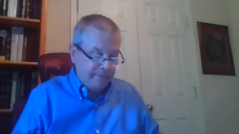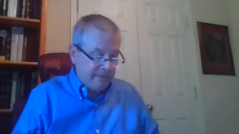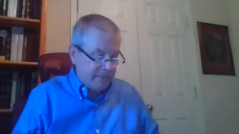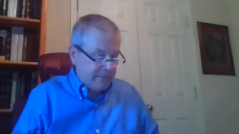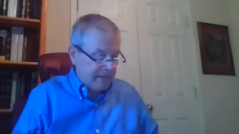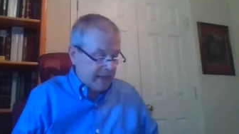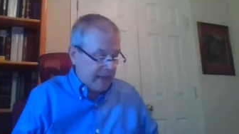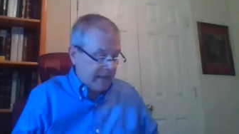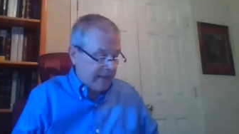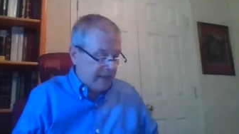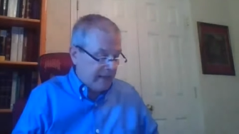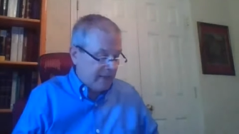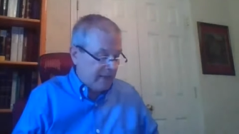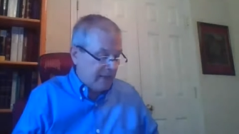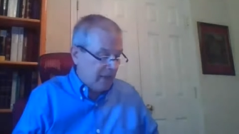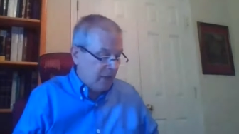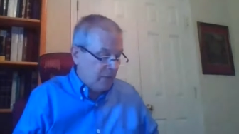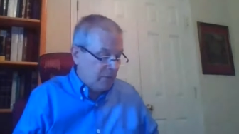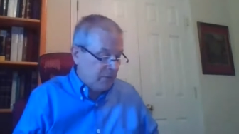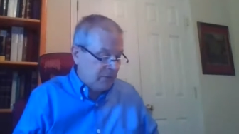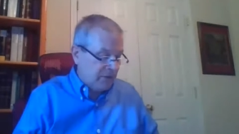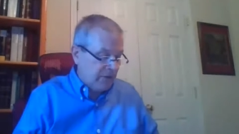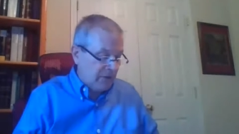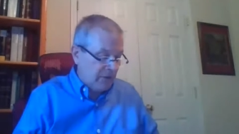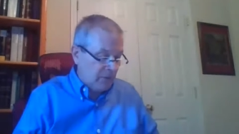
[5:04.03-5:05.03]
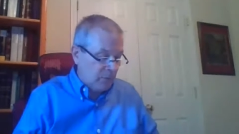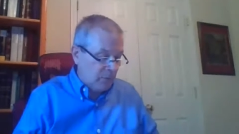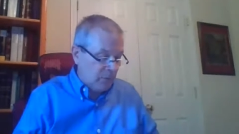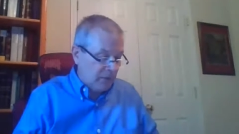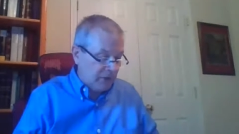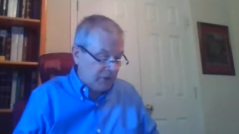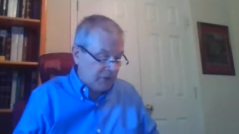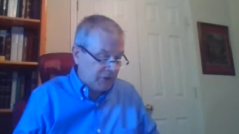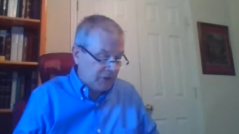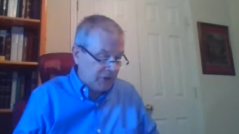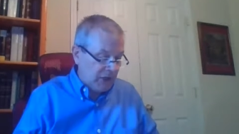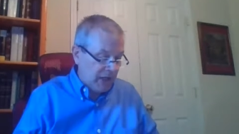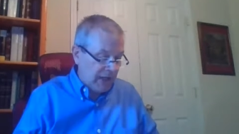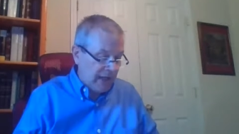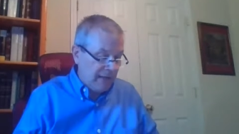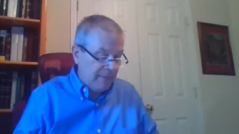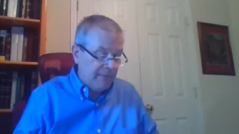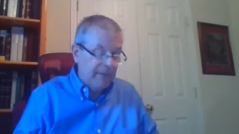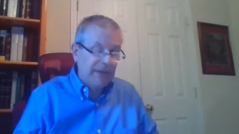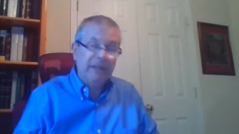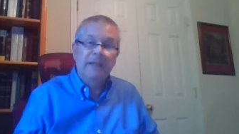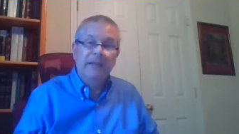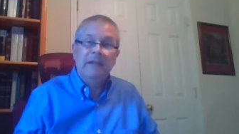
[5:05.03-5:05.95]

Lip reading: said in the notes here, what a shame it